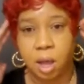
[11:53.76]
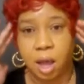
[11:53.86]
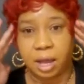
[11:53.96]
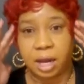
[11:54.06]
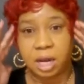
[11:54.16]

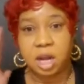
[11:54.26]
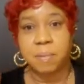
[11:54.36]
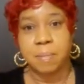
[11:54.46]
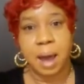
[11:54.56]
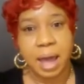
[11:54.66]
A clear
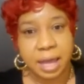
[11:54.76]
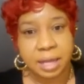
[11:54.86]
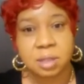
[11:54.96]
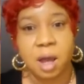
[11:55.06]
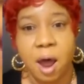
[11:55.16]

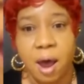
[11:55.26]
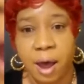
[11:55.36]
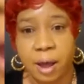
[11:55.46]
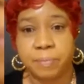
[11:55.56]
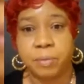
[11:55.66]
mind,
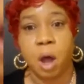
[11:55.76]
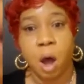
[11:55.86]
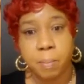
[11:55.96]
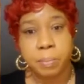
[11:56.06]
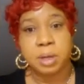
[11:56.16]
a
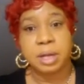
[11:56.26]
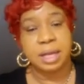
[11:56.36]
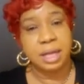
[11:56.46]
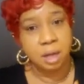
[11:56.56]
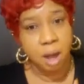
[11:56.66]
humble,
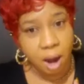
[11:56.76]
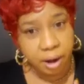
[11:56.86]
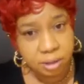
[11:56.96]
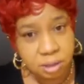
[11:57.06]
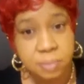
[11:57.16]
clean
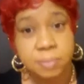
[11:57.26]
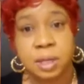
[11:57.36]
heart.